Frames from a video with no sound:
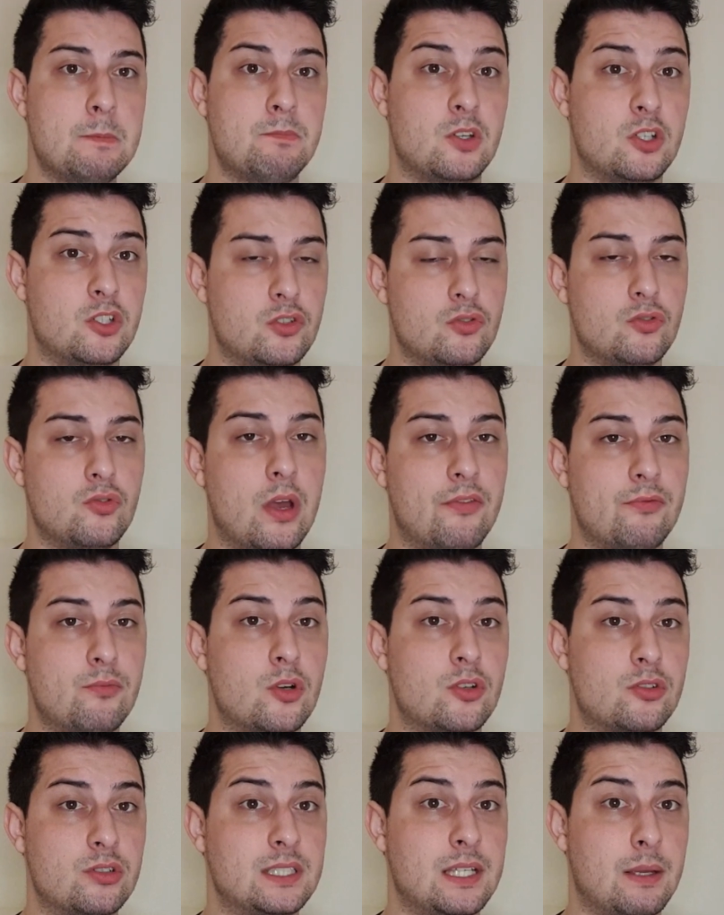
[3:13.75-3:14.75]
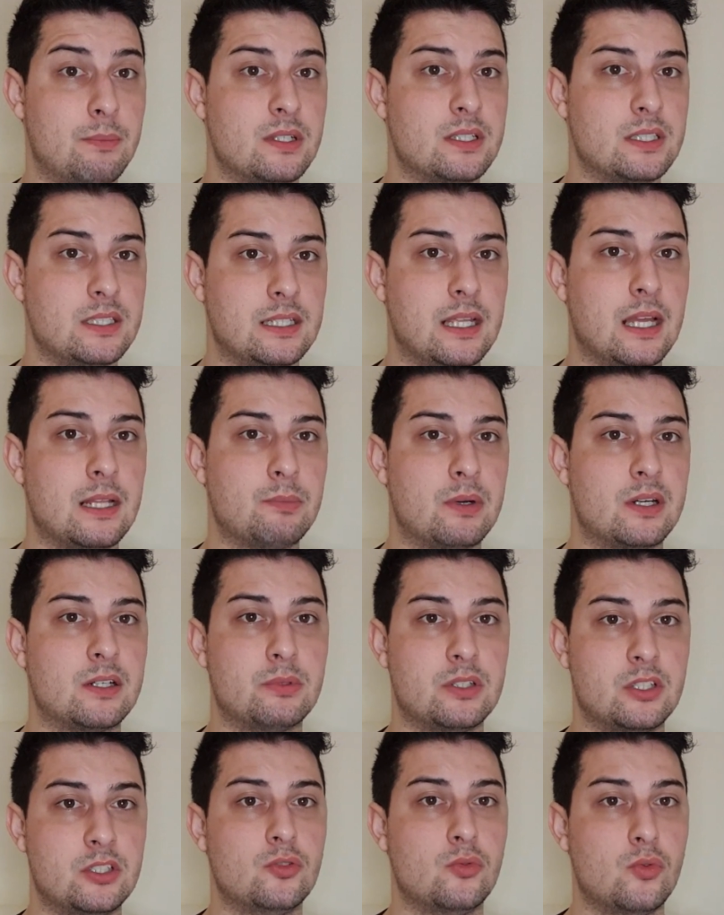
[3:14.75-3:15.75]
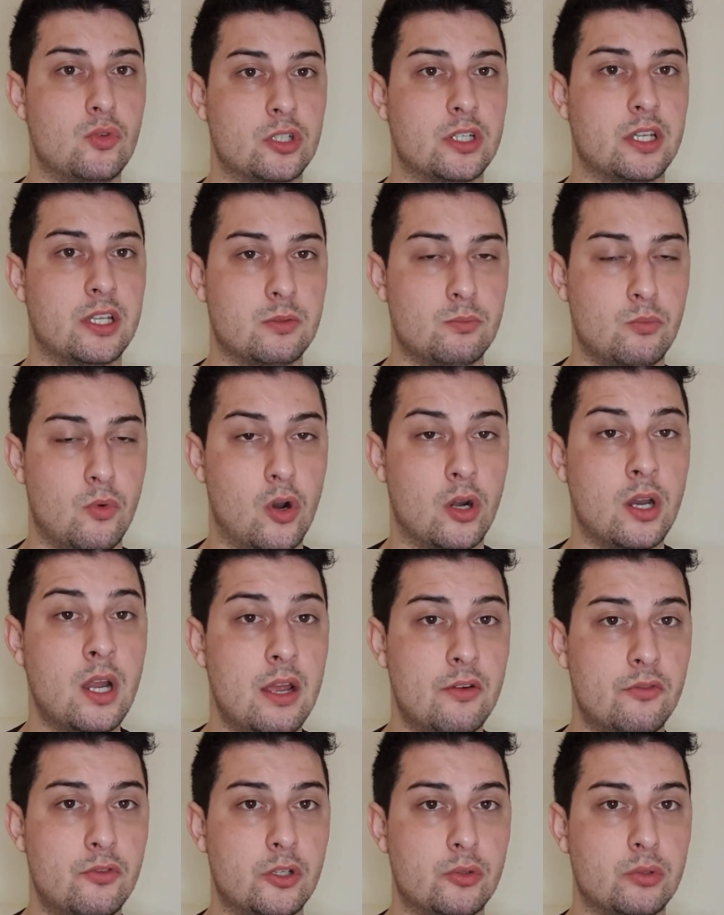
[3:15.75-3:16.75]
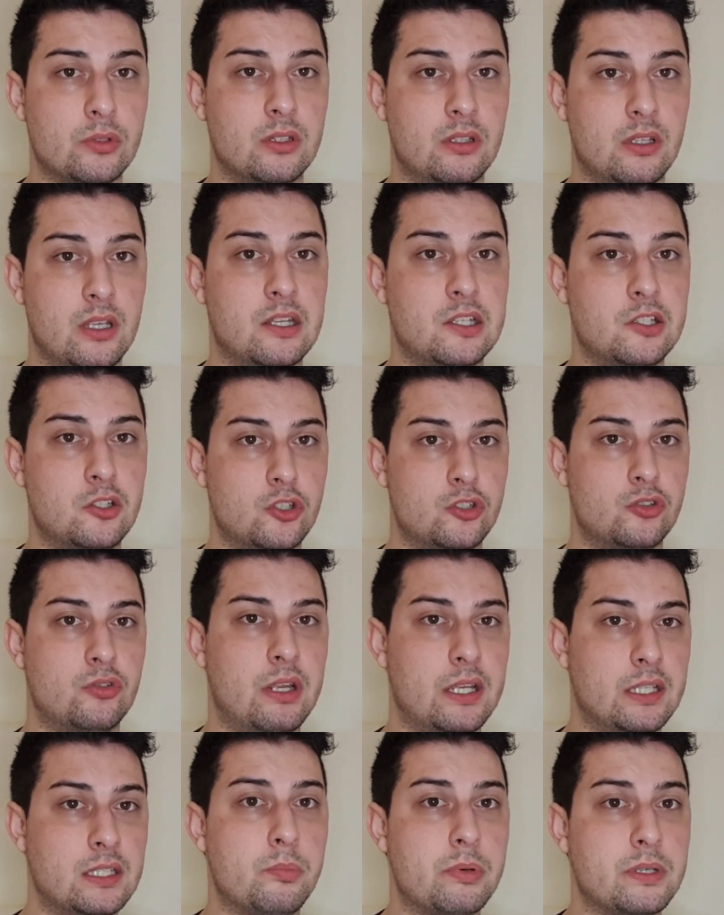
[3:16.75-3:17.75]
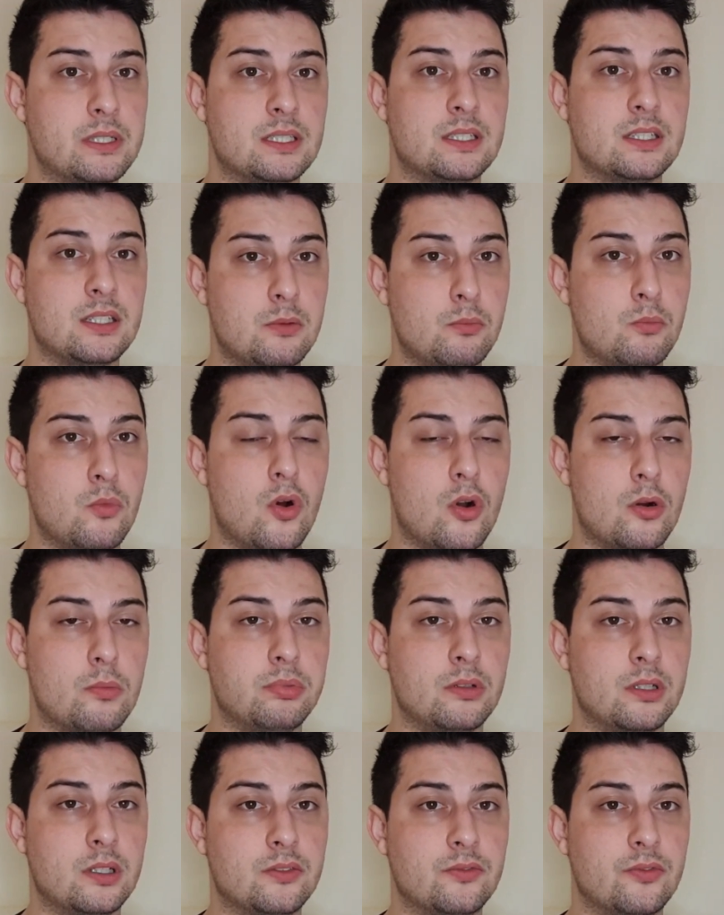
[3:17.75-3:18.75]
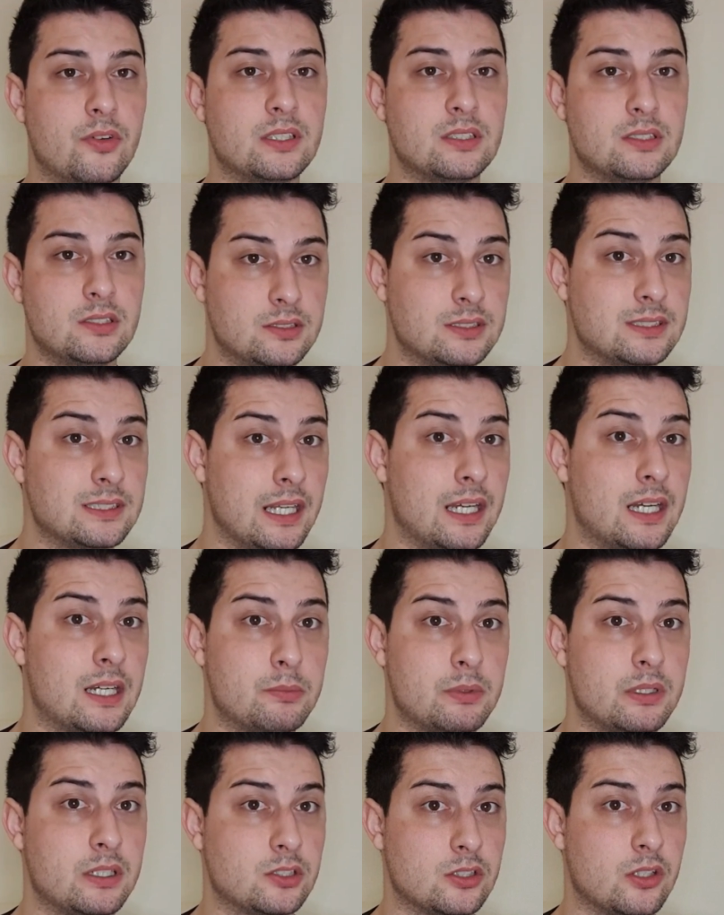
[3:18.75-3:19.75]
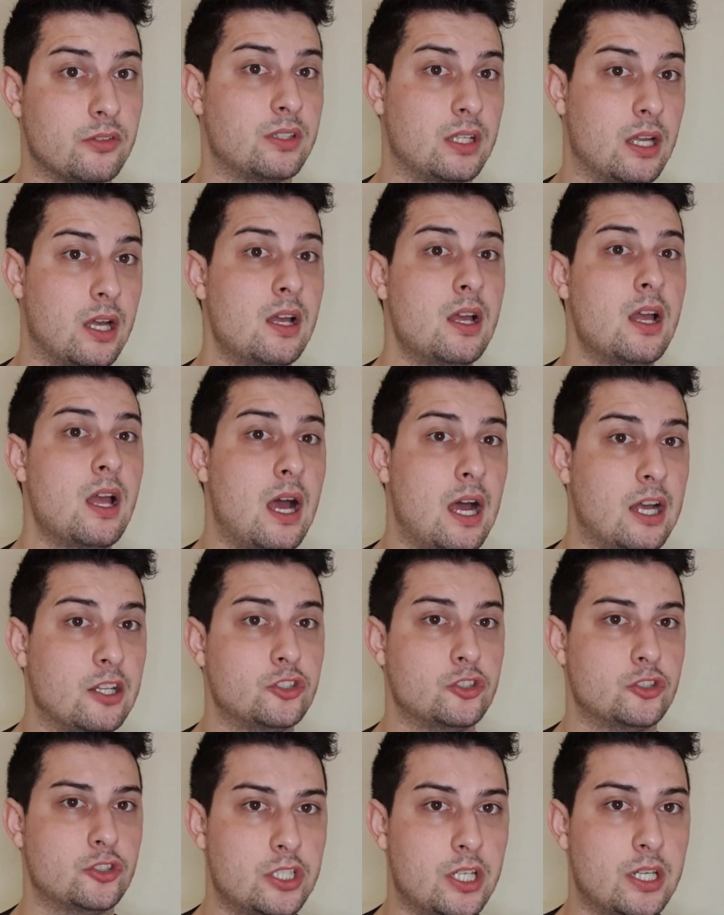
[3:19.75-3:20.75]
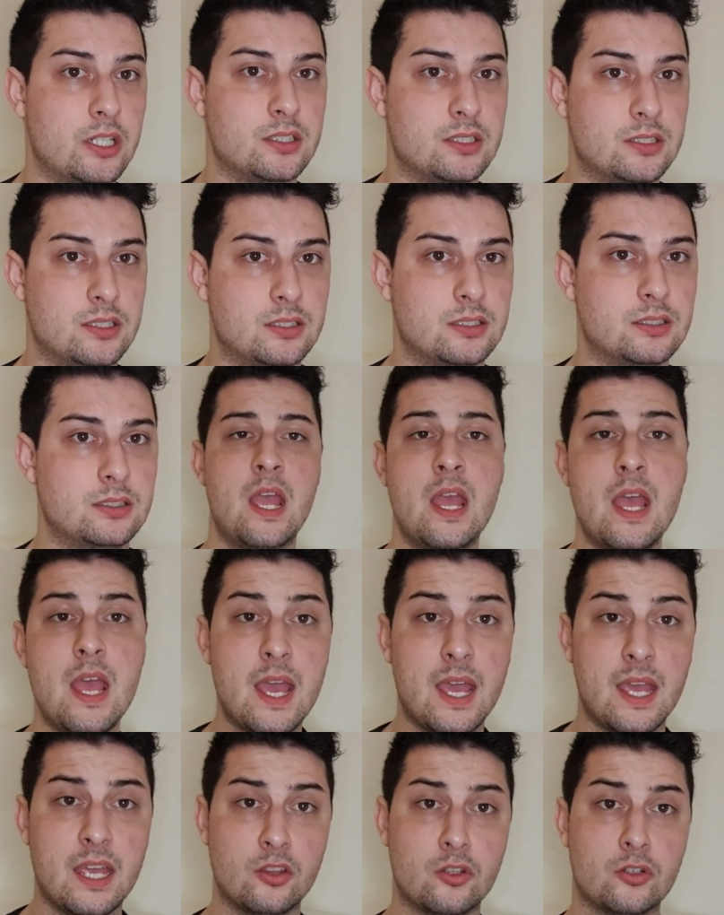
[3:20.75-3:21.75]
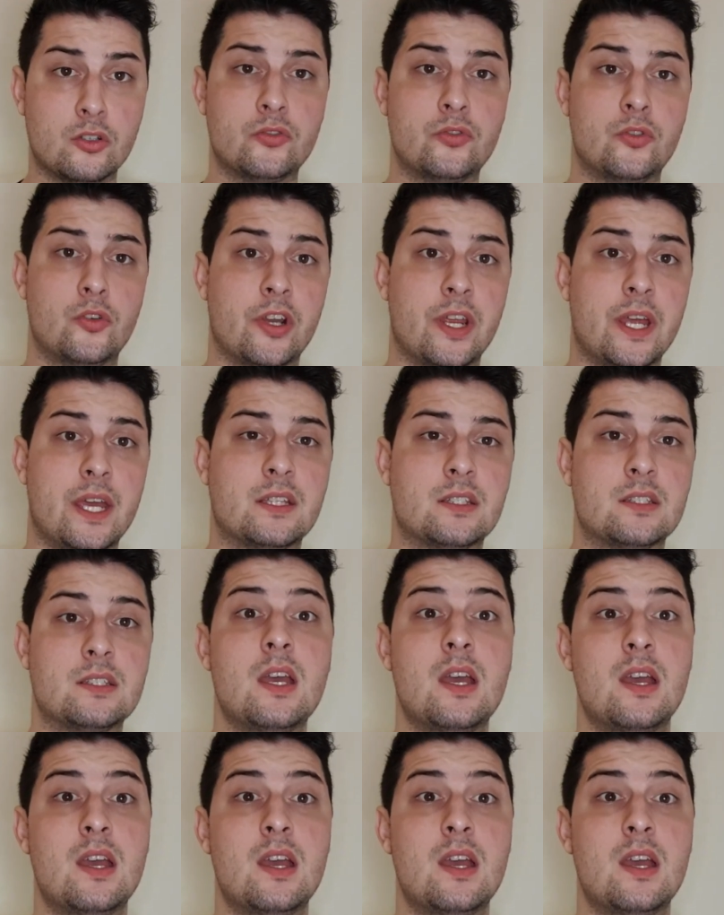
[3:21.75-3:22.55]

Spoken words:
Because you have more receptors in that part because you work it more frequently and you create basically more blood vessels there because of the angiogenesis. And don't forget,